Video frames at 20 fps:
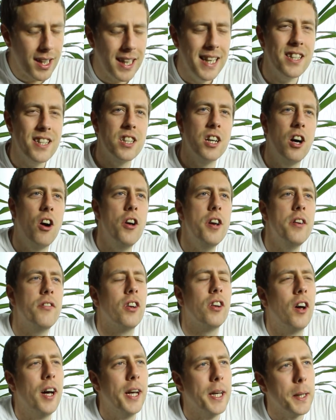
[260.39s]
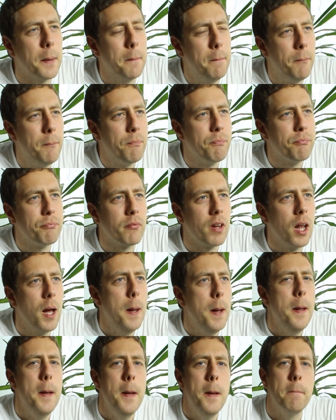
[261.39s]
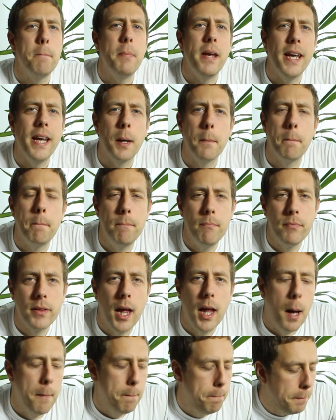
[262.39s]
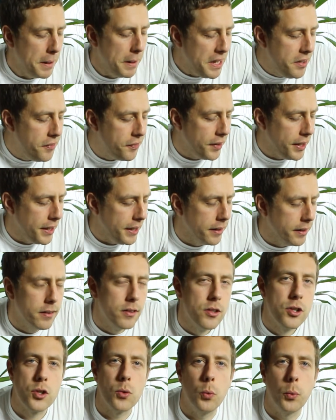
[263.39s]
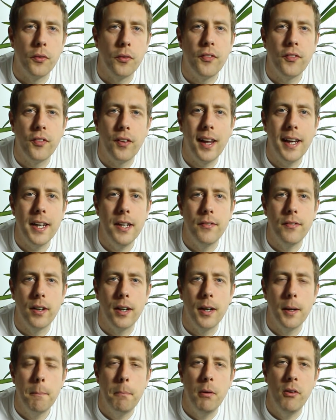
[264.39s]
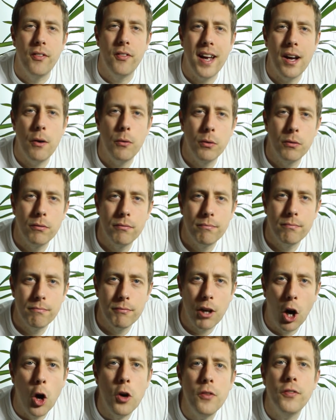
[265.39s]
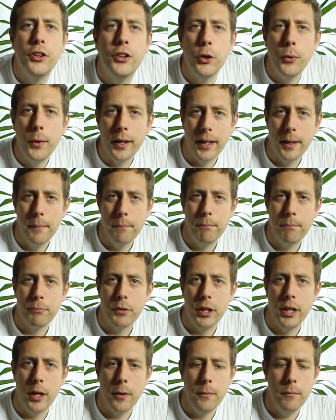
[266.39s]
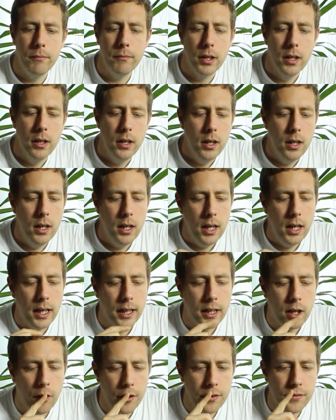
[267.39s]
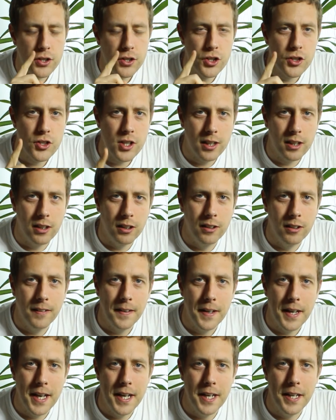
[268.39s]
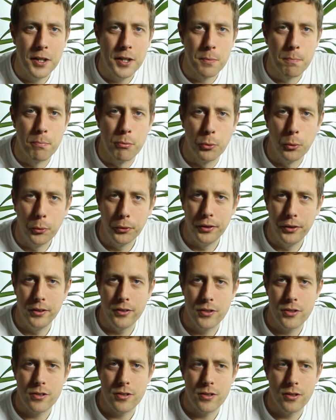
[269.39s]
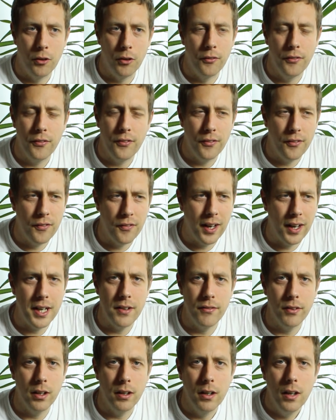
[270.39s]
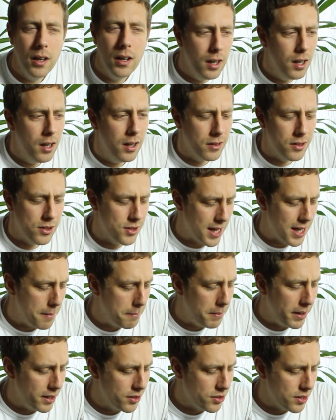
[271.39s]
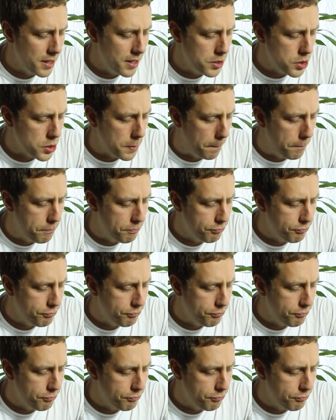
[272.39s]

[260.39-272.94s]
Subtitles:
It's kind of like being a beefy sort of flavour, but without overdoing it, you know? Kind of subtle in its broadness of flavour. Does that make sense?